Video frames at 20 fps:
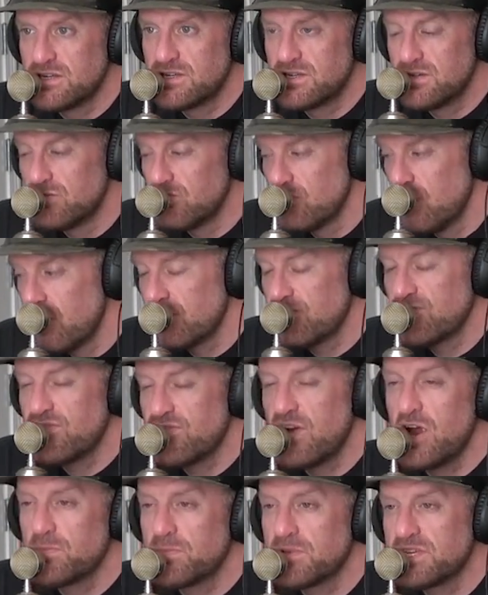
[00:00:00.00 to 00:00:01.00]
to run your
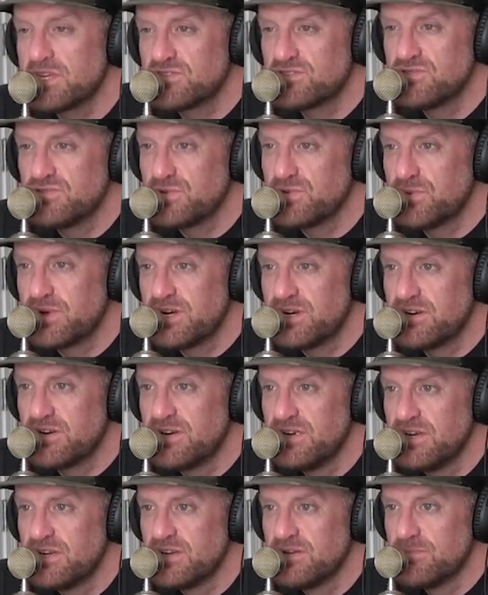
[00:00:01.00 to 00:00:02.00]
fireplace through the winter.
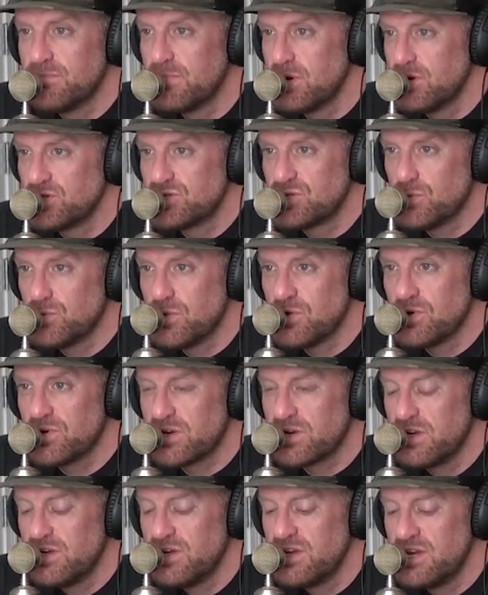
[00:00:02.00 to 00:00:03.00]
Bunch of
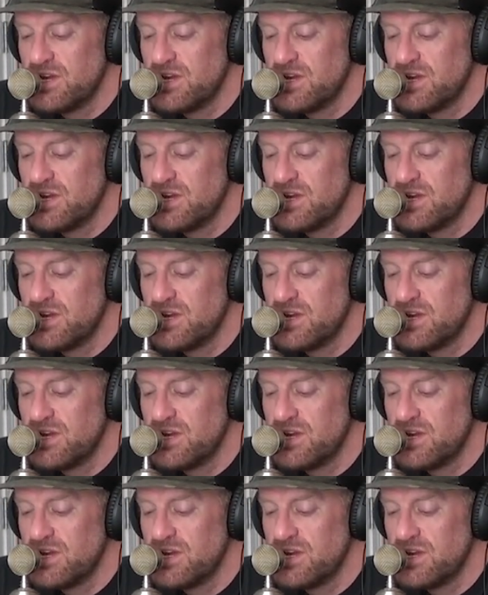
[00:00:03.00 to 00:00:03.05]
work.